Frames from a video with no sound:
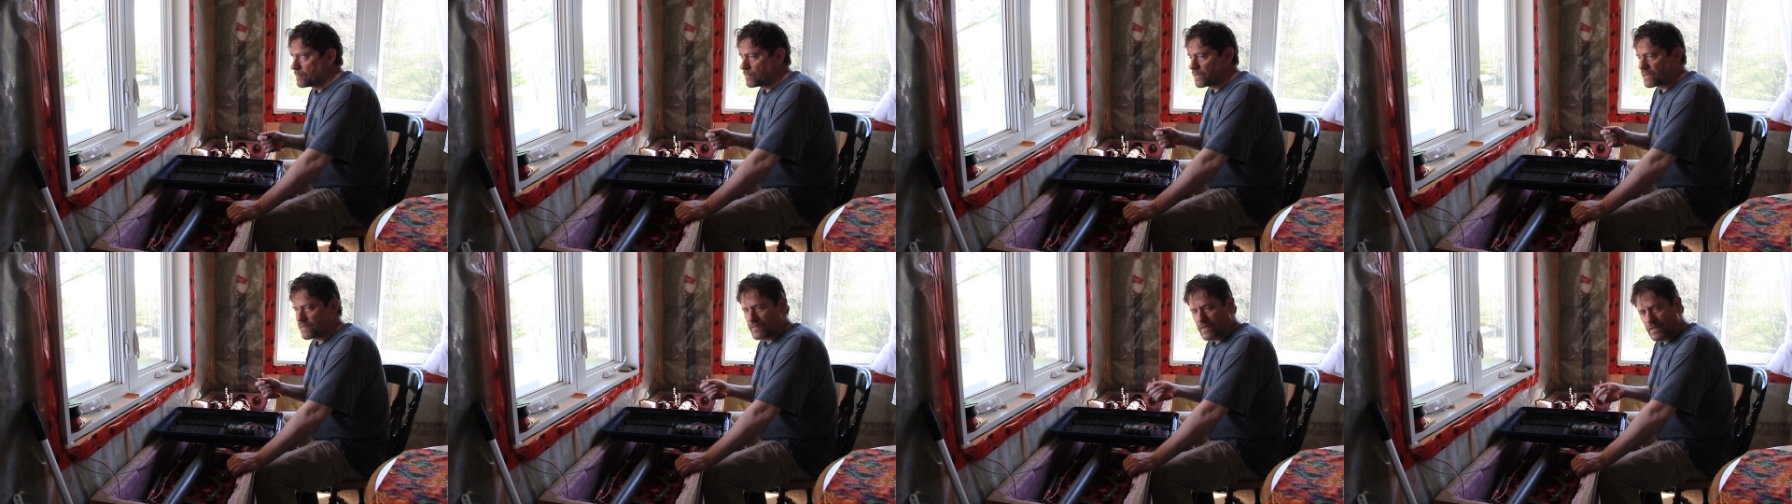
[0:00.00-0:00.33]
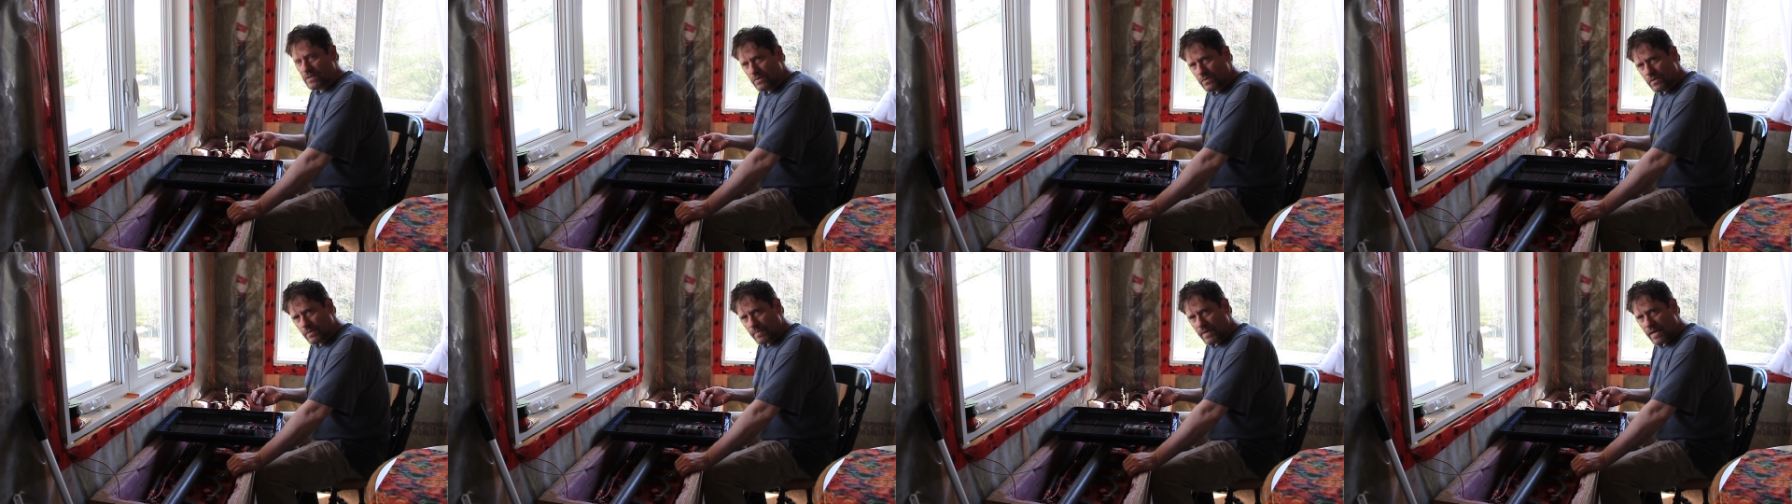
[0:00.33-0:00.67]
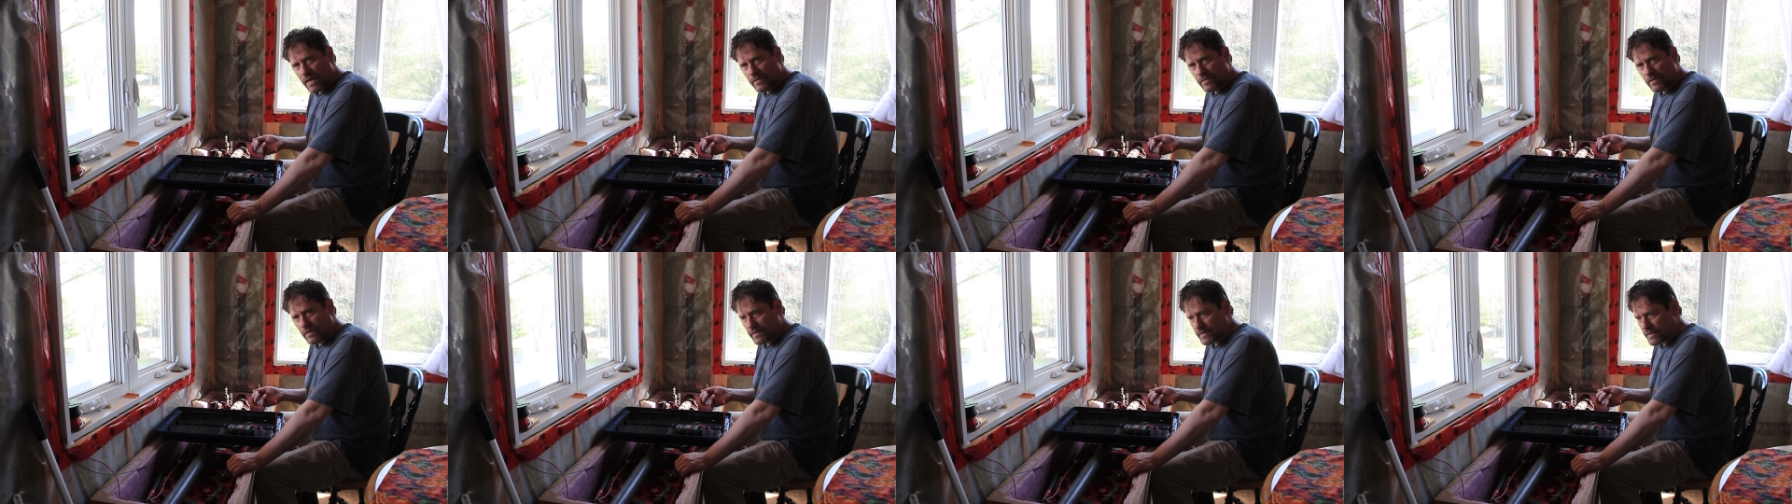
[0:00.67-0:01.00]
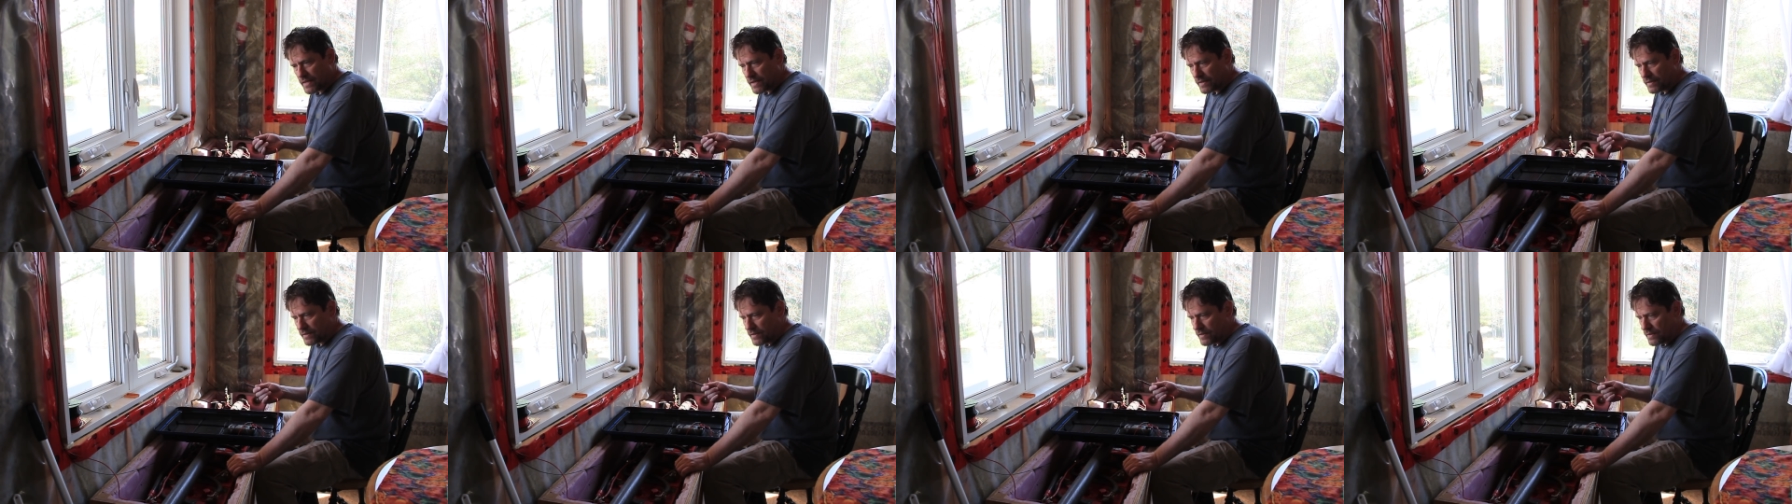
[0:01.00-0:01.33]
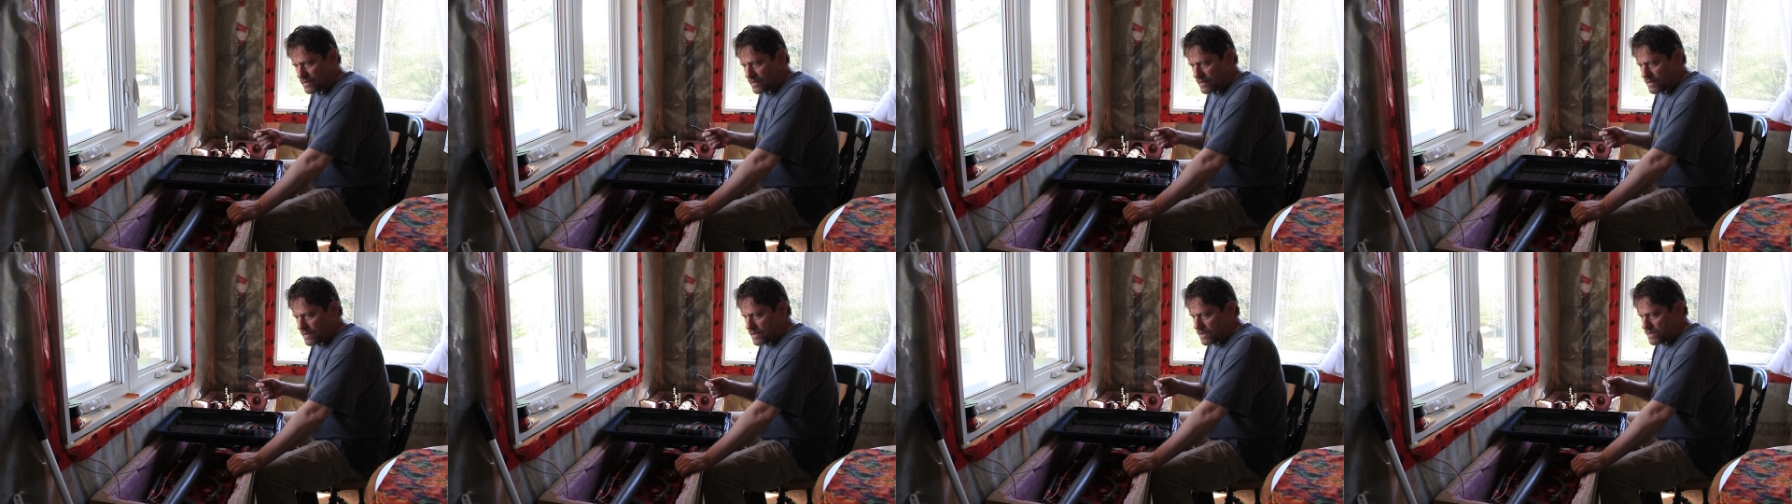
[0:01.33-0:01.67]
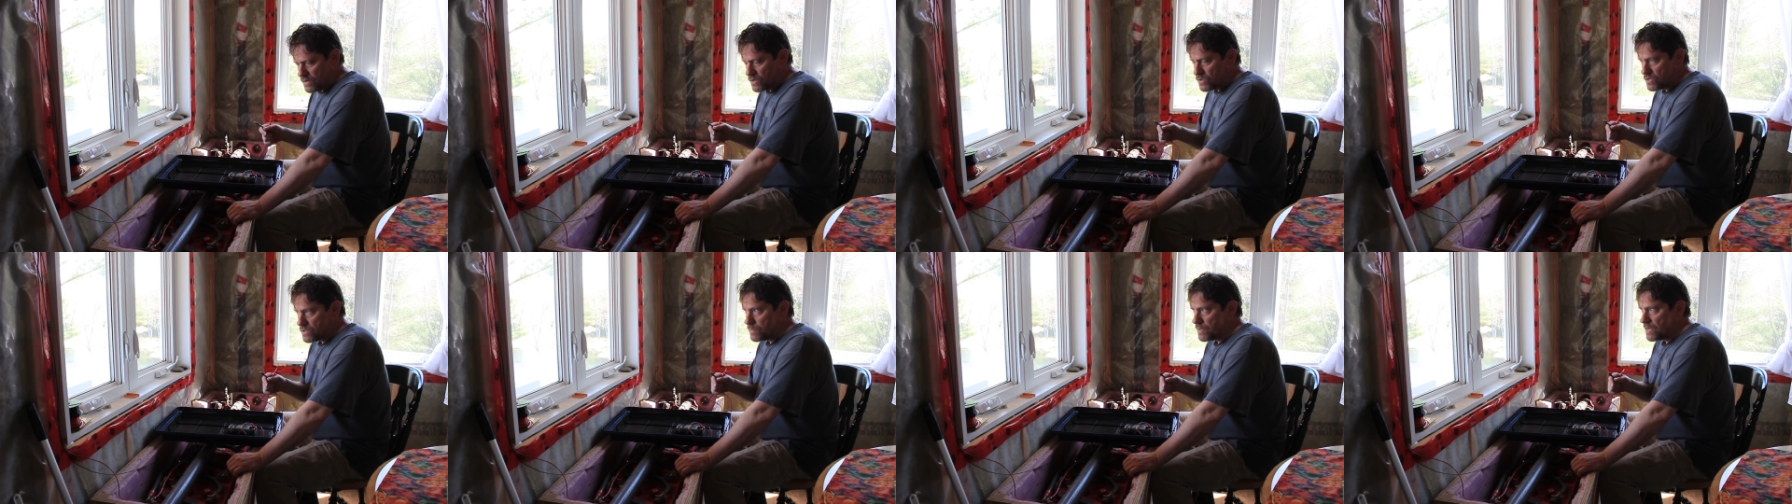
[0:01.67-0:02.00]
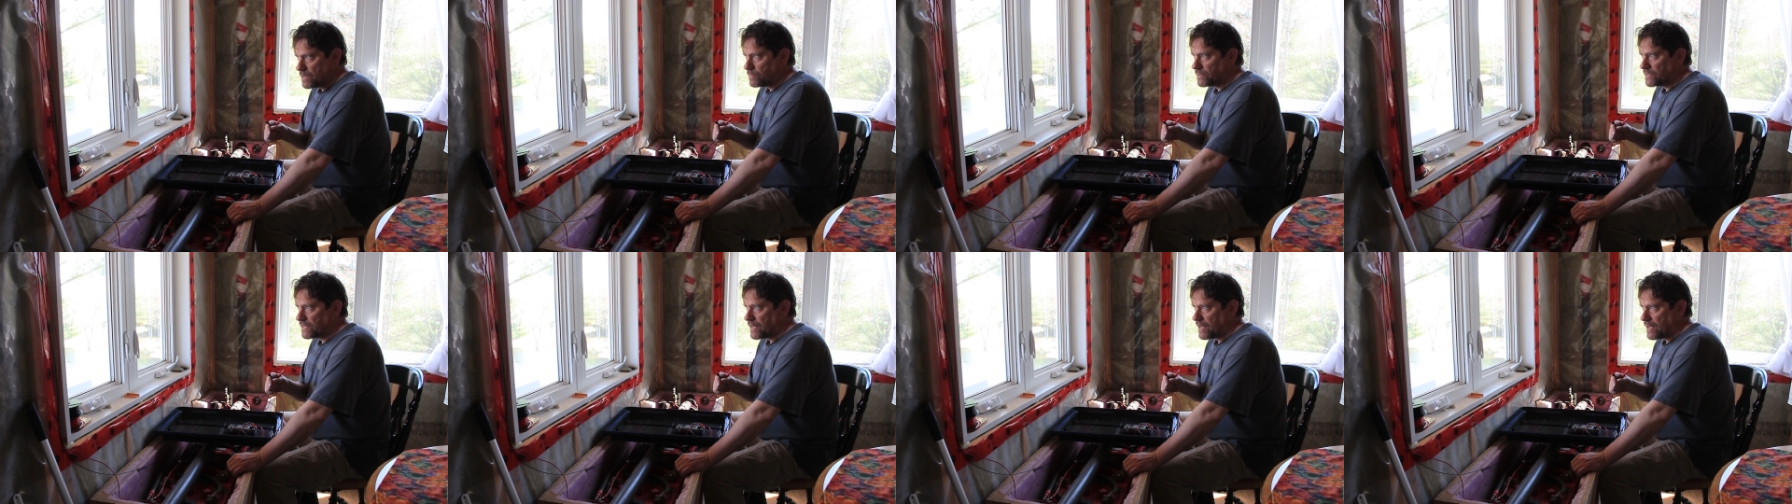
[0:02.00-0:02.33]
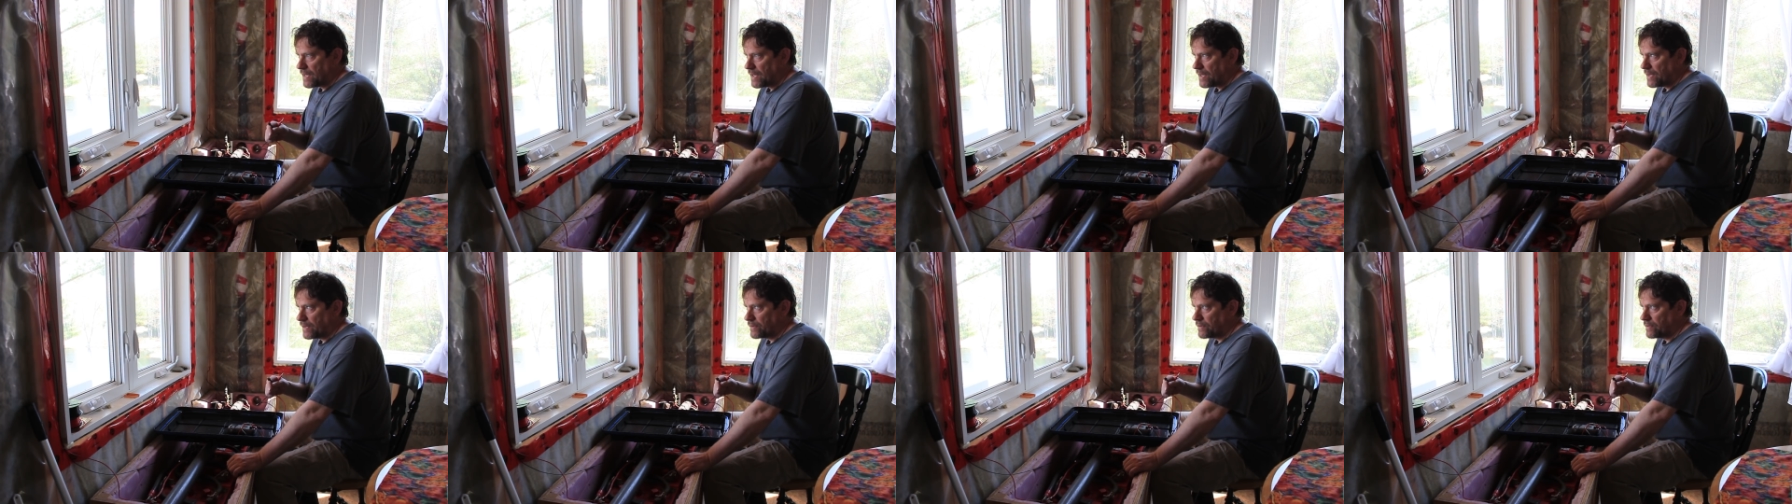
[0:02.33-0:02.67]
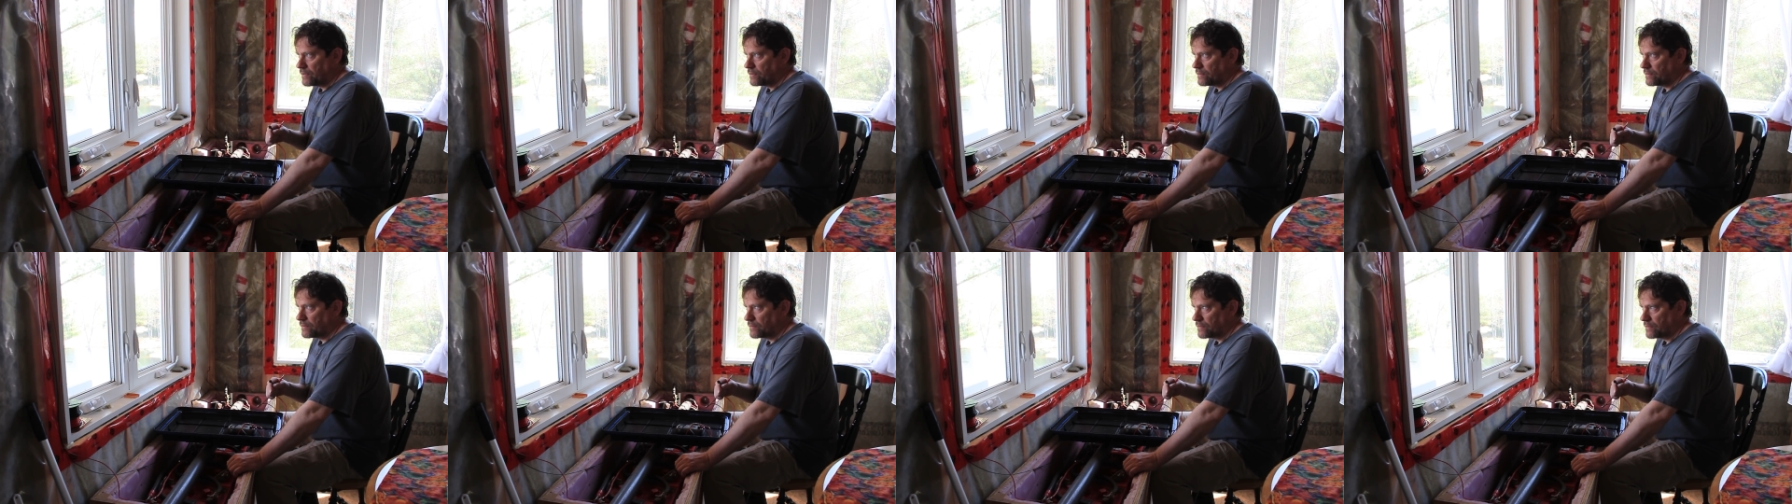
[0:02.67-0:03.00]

But if you do the math on that, you should be able to add